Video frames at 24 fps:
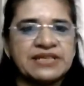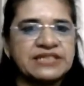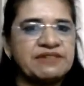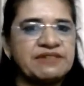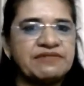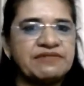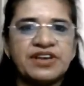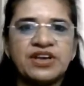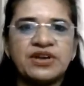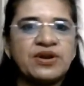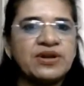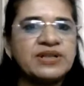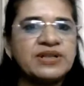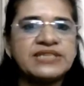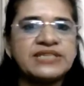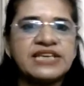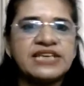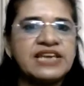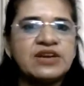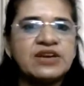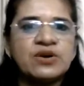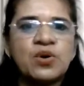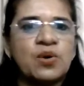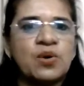And we are not
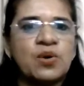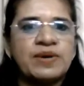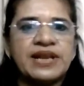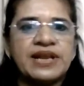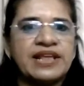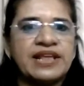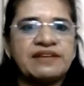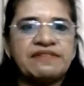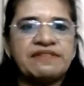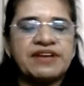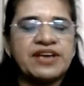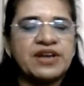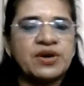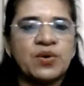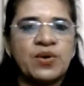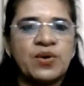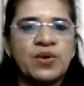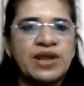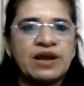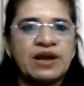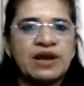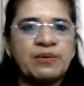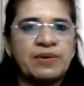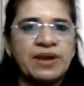seeing COVID anywhere
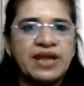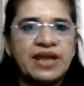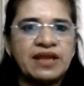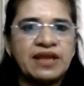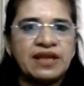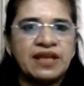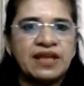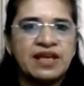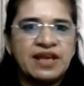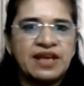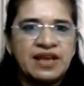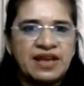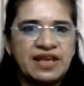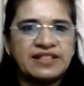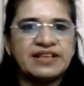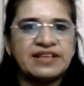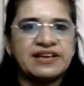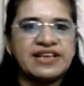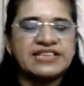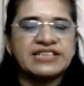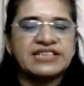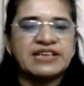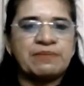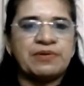going away in the
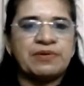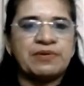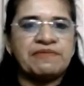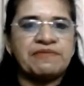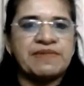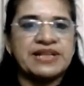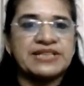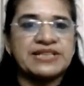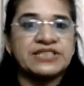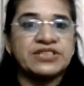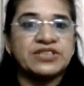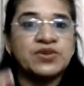next couple of months.